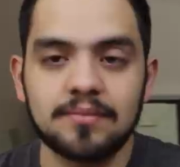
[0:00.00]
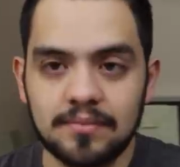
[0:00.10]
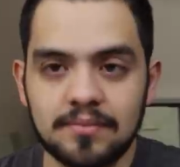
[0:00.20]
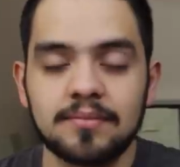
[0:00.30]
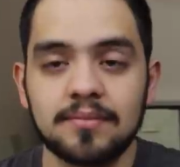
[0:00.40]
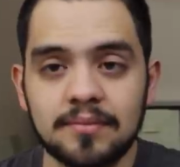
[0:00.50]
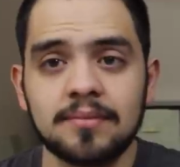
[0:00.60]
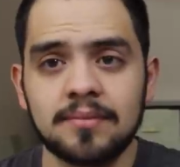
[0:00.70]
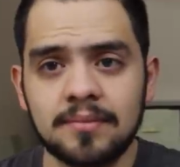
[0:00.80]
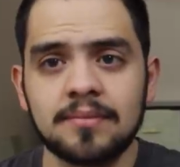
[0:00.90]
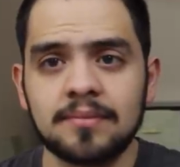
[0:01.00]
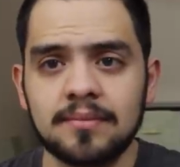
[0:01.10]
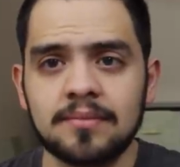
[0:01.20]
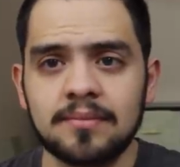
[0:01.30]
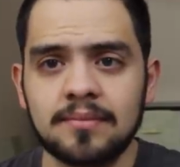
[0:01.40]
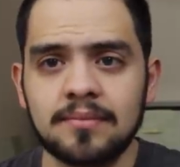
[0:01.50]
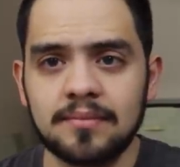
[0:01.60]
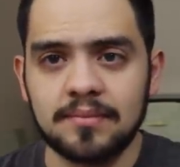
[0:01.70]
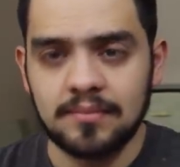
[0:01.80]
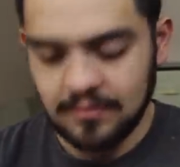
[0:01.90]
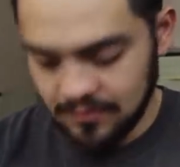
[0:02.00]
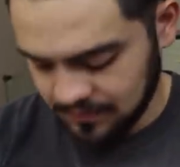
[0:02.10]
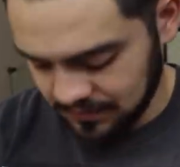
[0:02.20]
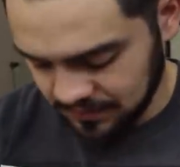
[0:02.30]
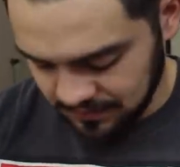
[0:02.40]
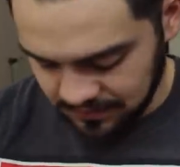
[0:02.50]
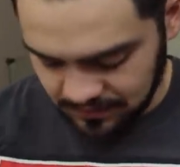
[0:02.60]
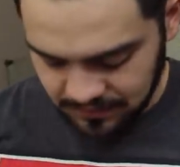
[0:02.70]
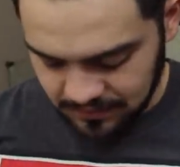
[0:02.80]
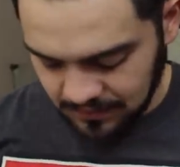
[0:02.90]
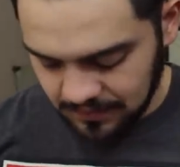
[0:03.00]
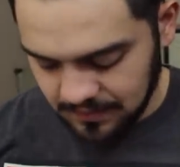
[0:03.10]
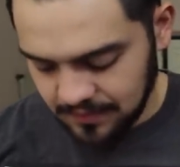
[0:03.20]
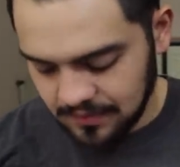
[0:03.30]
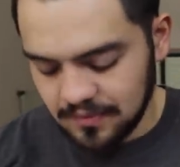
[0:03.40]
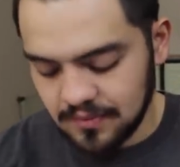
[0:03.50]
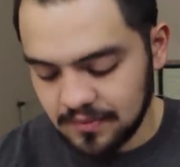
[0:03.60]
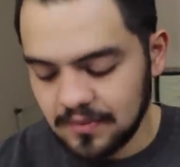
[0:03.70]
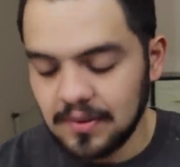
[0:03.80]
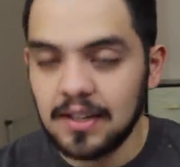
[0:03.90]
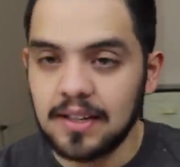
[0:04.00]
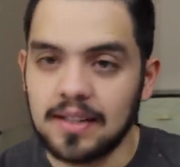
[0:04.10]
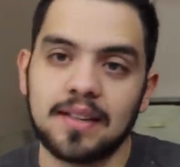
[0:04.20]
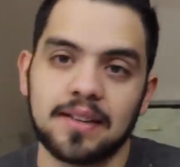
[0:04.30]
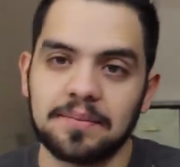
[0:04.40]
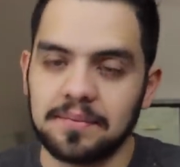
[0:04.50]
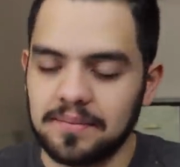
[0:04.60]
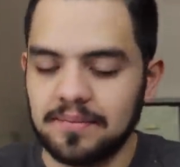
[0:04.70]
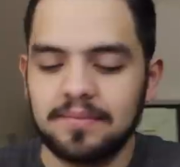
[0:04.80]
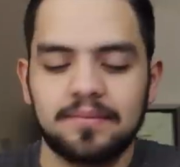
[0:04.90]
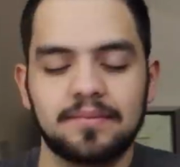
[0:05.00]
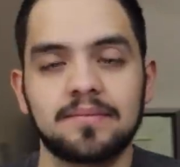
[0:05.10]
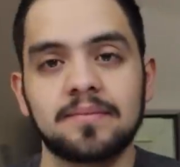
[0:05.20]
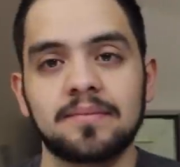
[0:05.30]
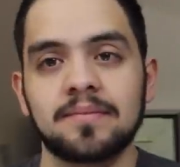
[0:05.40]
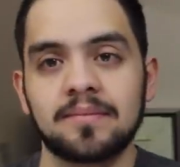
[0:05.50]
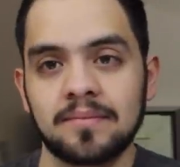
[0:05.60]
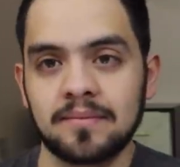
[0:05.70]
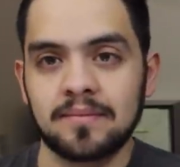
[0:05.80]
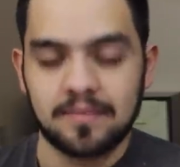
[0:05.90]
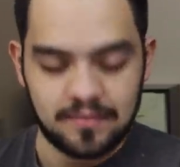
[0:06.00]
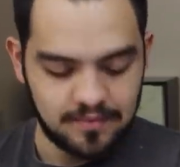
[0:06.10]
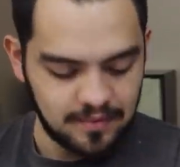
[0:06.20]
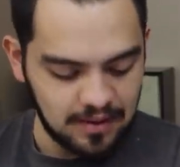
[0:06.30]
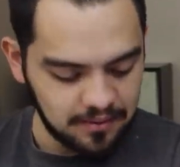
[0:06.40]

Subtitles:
(not speaking)